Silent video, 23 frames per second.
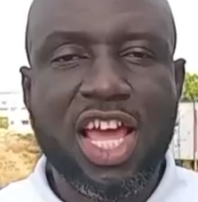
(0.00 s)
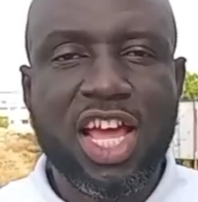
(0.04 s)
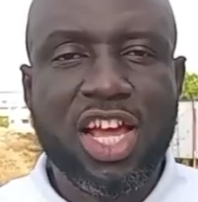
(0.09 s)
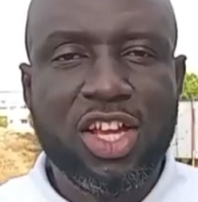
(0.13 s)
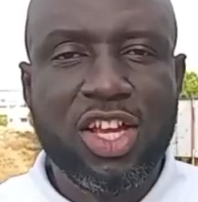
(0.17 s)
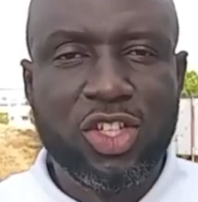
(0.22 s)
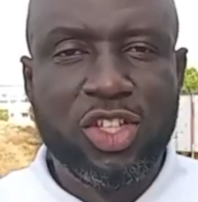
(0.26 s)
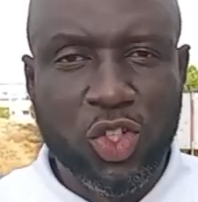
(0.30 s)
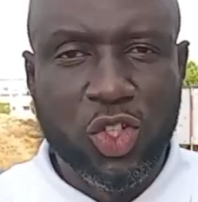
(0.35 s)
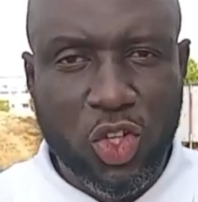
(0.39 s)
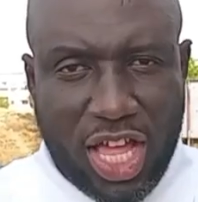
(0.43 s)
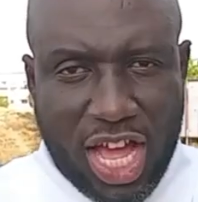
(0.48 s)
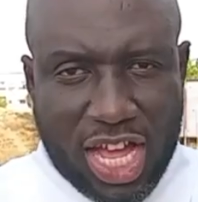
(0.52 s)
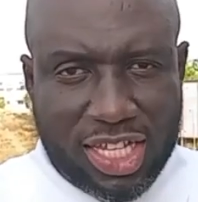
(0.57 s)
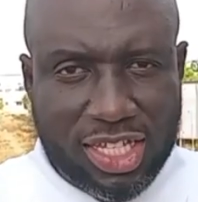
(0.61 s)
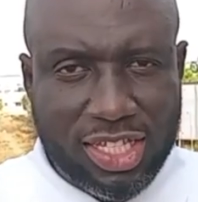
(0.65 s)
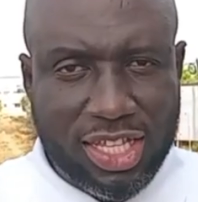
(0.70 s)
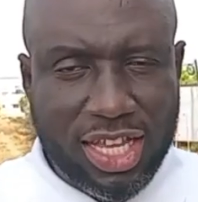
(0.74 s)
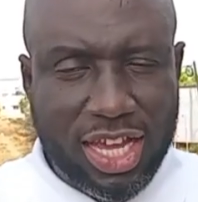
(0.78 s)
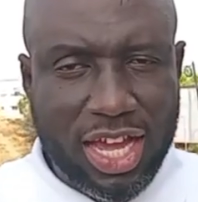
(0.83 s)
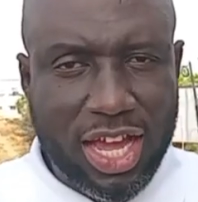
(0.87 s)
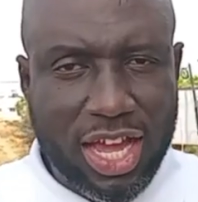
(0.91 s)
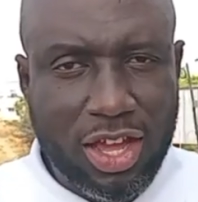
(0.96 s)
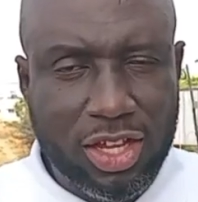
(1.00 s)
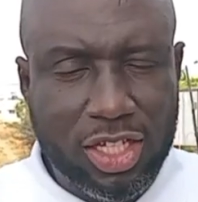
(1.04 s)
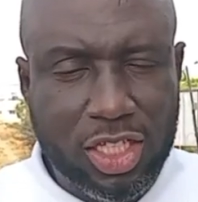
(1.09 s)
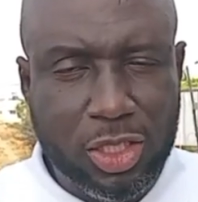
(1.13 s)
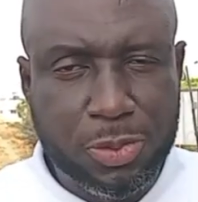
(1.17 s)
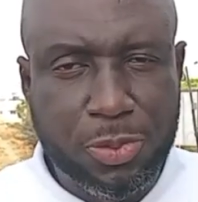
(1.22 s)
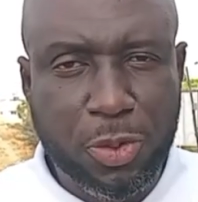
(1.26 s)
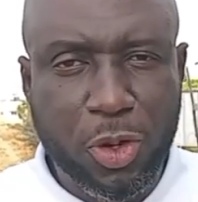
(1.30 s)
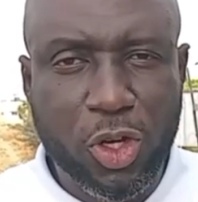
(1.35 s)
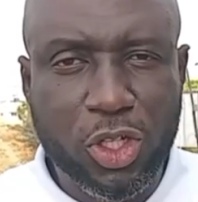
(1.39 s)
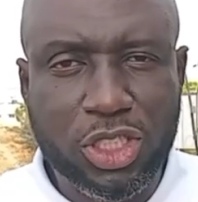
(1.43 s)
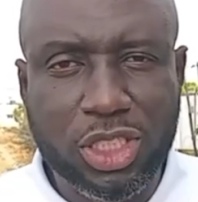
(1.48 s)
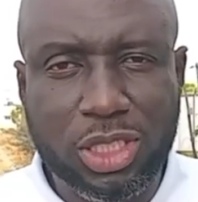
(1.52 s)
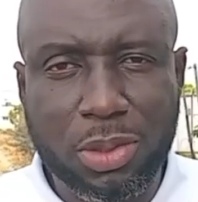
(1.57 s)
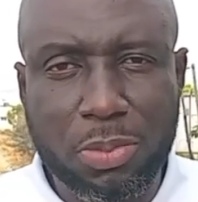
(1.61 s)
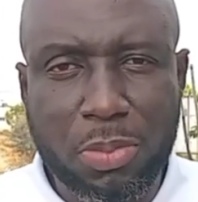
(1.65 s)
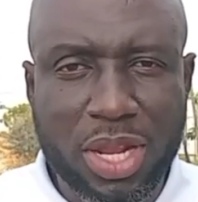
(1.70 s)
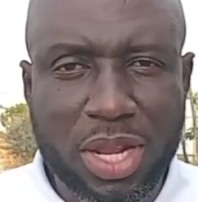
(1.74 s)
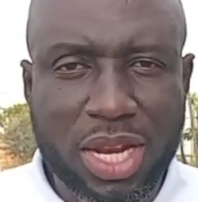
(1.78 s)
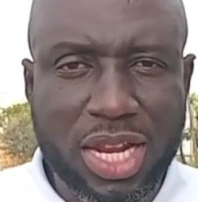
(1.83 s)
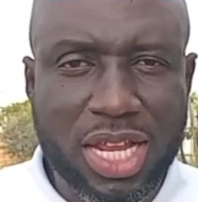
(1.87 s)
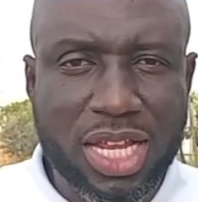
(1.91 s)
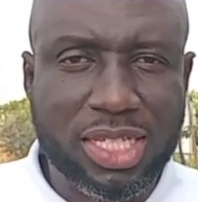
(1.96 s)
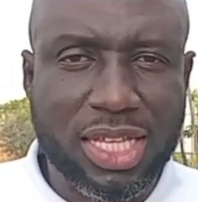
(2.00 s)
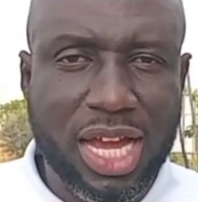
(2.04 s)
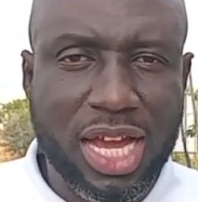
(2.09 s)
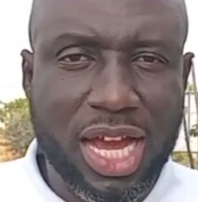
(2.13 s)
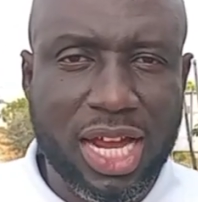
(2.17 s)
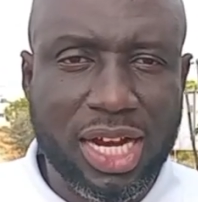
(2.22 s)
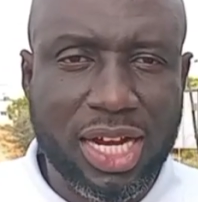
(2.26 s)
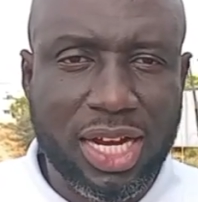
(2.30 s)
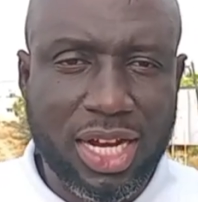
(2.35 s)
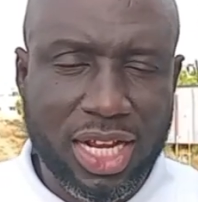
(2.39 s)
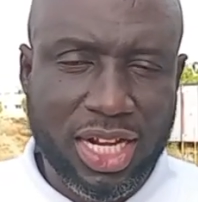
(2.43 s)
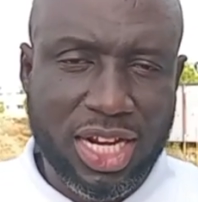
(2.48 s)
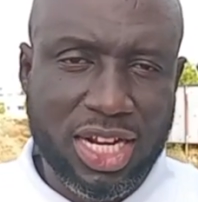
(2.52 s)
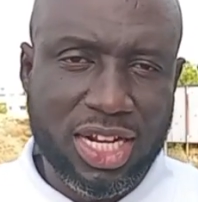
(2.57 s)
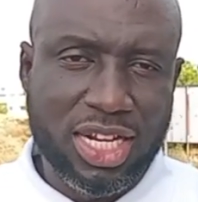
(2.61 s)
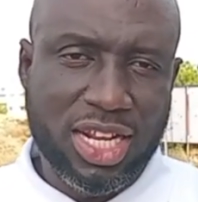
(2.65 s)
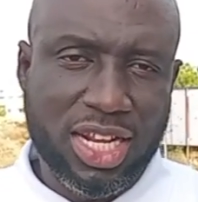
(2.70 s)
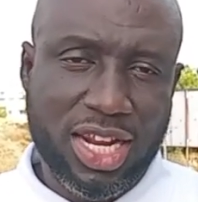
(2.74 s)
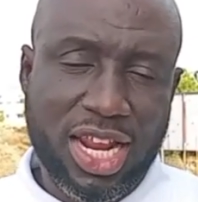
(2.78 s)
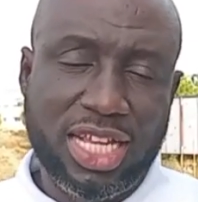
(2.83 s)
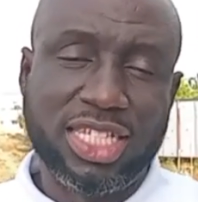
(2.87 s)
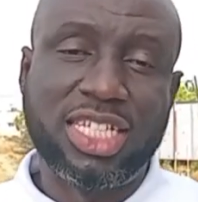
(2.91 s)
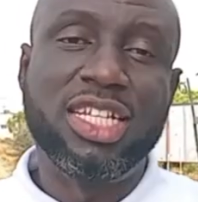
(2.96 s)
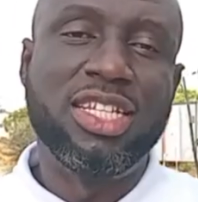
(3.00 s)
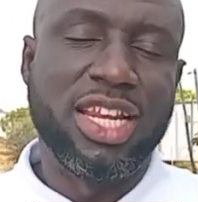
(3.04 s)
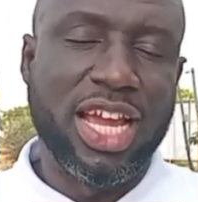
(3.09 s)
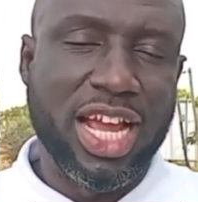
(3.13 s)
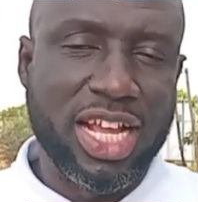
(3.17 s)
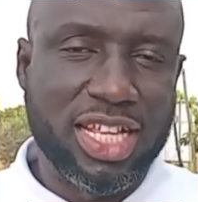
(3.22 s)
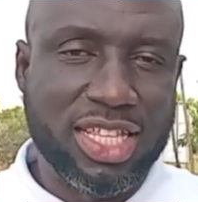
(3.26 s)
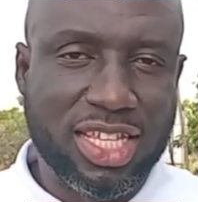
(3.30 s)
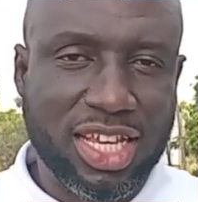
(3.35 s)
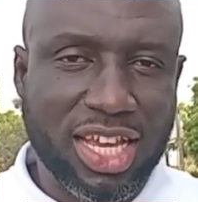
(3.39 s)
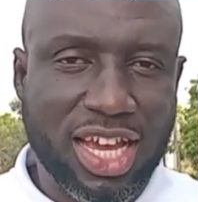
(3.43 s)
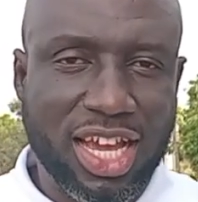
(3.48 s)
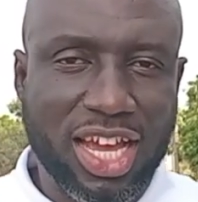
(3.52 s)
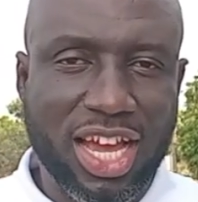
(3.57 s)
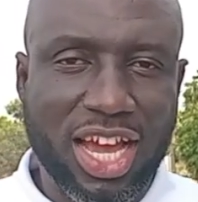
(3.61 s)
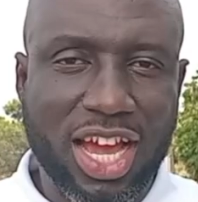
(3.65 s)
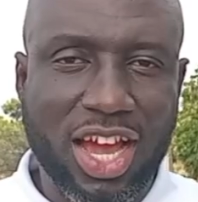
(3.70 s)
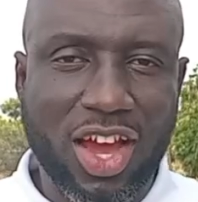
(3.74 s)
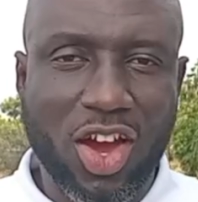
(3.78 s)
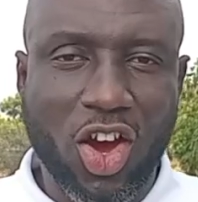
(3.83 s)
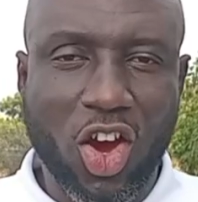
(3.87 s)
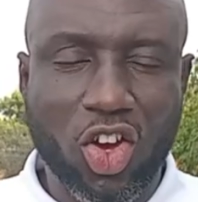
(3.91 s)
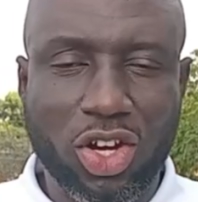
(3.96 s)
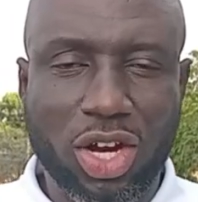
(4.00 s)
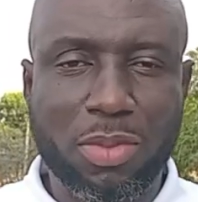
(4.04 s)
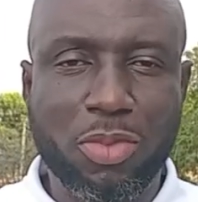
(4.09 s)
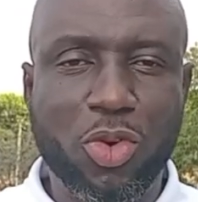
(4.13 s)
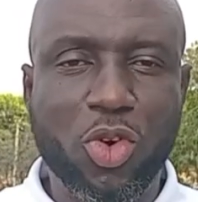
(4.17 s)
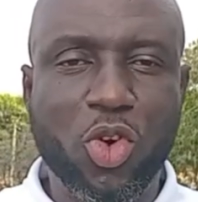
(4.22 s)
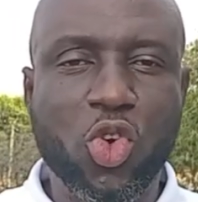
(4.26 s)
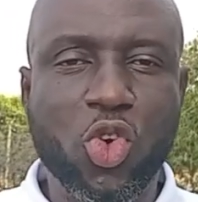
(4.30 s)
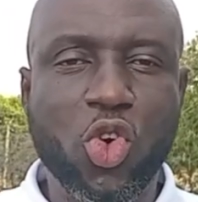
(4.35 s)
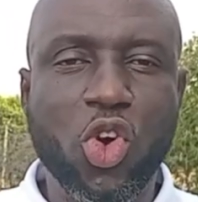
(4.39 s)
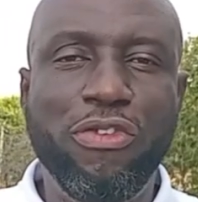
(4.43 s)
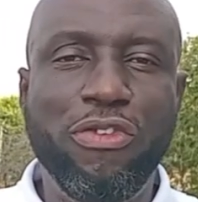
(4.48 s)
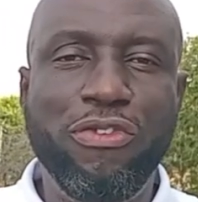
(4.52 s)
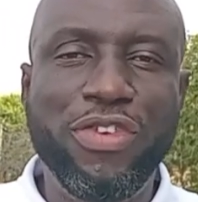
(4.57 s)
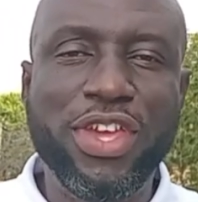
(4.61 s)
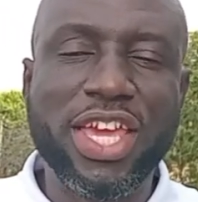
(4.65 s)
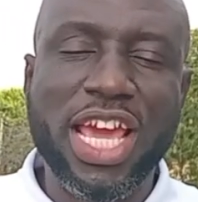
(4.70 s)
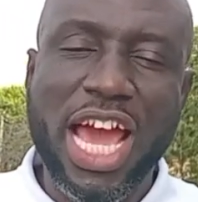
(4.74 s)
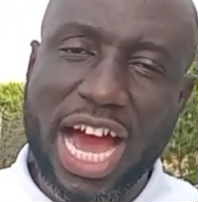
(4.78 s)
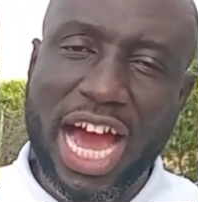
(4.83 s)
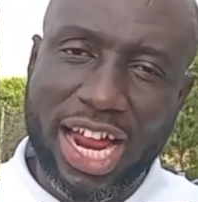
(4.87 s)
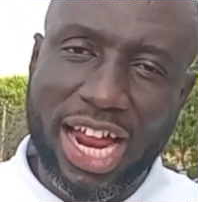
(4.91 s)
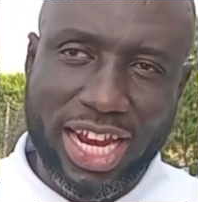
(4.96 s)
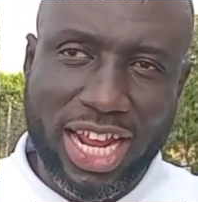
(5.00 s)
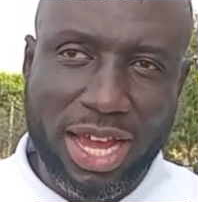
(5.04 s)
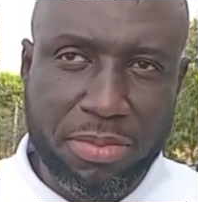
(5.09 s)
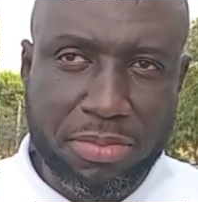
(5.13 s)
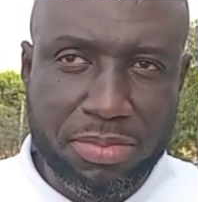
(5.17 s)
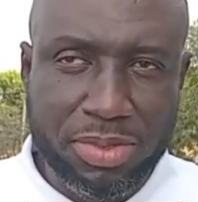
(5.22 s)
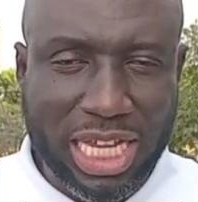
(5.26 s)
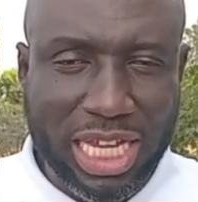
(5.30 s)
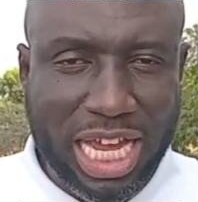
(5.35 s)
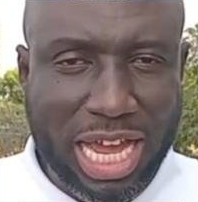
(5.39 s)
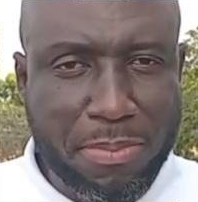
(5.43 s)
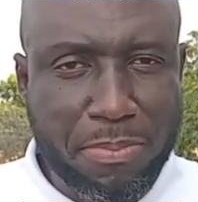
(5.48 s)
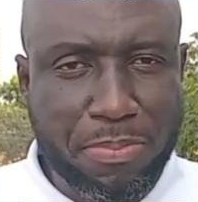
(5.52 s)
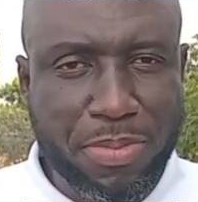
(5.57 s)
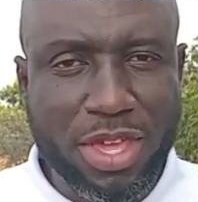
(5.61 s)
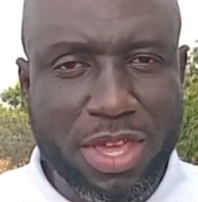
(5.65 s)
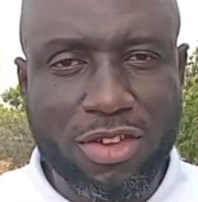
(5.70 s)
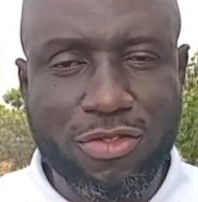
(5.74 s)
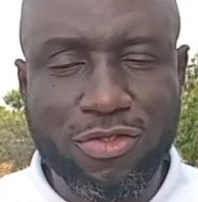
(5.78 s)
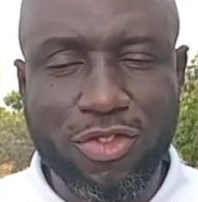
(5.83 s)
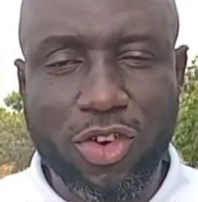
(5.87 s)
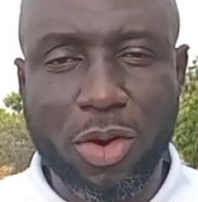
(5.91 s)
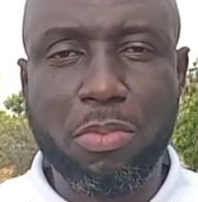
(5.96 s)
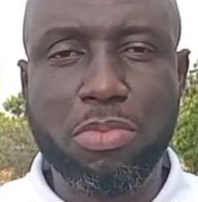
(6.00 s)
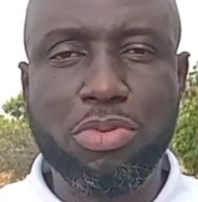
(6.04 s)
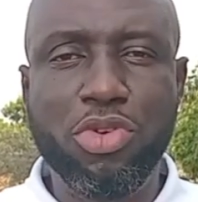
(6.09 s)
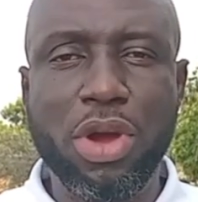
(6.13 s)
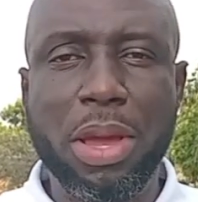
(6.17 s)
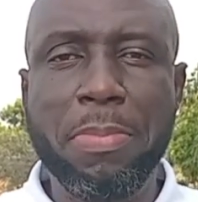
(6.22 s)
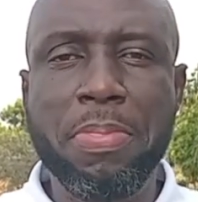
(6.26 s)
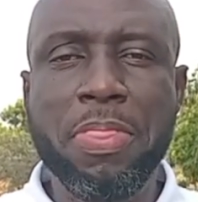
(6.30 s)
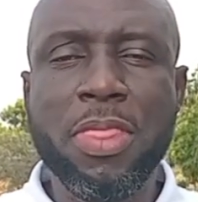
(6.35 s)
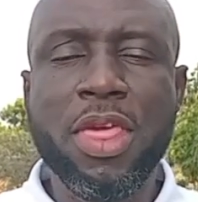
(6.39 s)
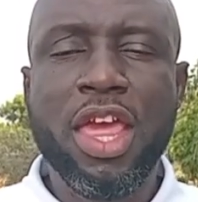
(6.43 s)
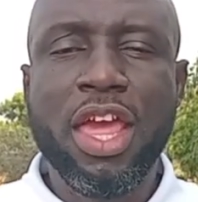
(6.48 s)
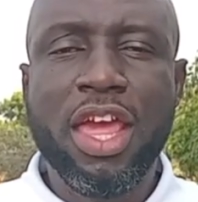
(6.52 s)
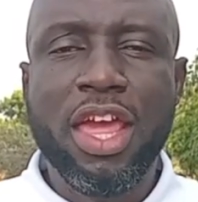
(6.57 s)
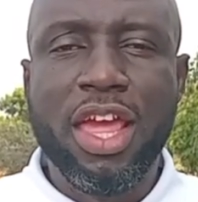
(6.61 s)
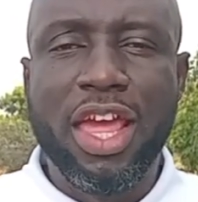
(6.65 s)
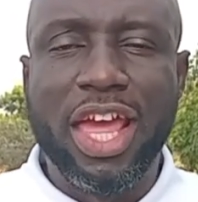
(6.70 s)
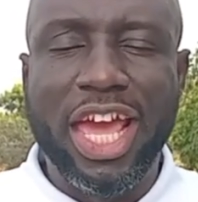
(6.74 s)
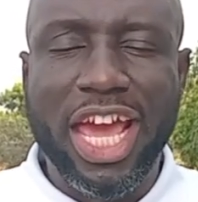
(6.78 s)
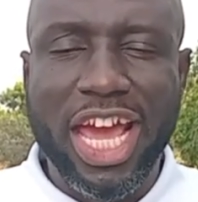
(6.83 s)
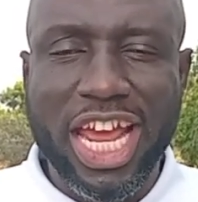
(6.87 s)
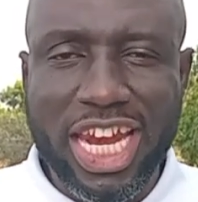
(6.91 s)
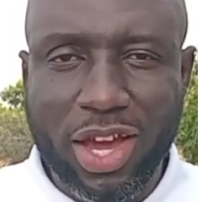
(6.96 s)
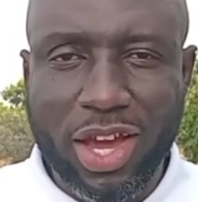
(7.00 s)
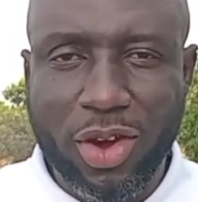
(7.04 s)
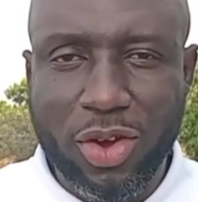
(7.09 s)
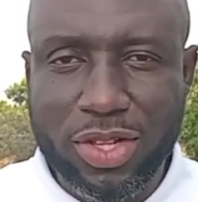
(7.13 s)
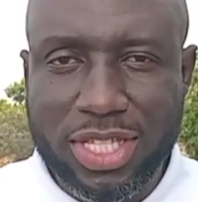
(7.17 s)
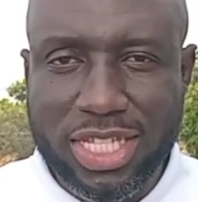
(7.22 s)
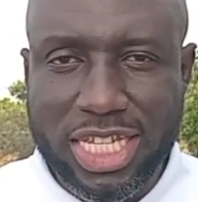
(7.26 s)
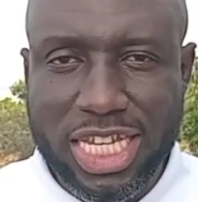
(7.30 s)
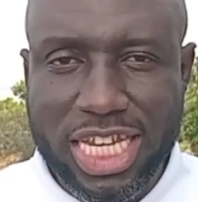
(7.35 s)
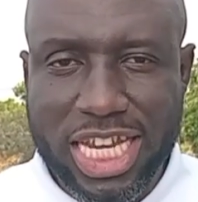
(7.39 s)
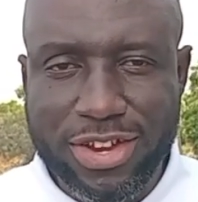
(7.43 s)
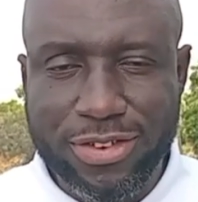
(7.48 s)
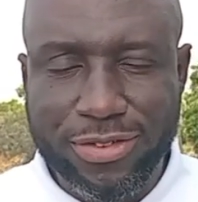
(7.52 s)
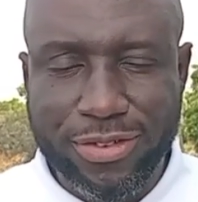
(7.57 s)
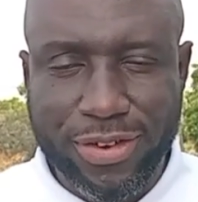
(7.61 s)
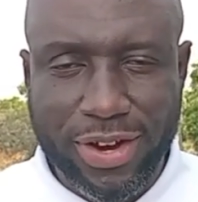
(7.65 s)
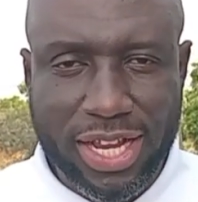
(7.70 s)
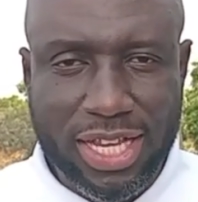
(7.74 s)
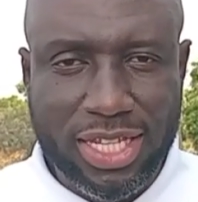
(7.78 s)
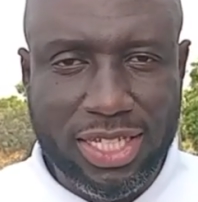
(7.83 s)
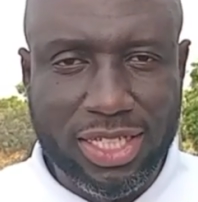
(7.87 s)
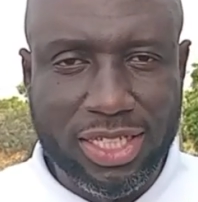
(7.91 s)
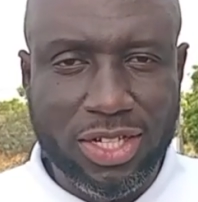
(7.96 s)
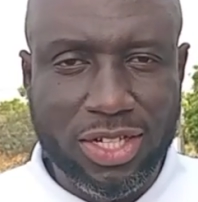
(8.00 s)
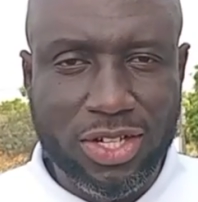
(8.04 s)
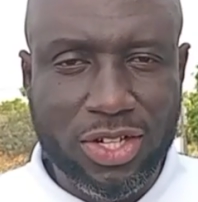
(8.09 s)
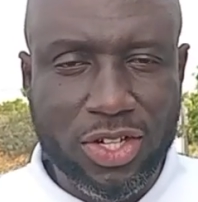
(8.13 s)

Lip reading: So that's the sports minister, designate Honorable KOFI Adams, MP for Buim in the OT region.